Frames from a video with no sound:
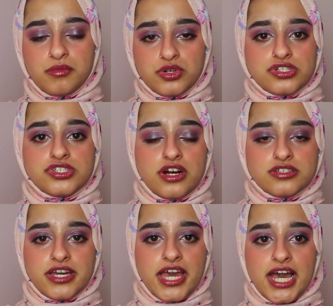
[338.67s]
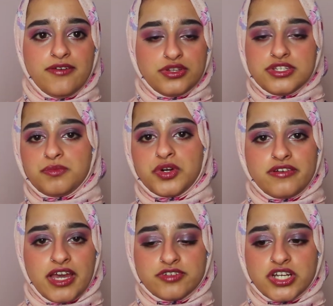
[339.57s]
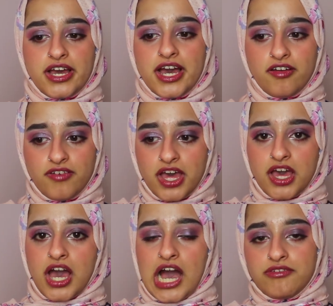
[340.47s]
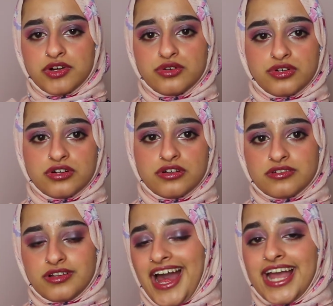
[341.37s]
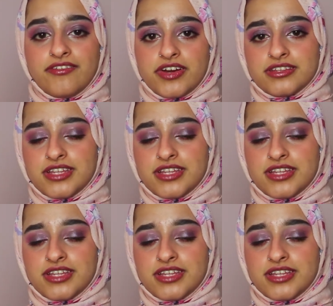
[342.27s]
emotion chart I have with this emotive language I will Google angry.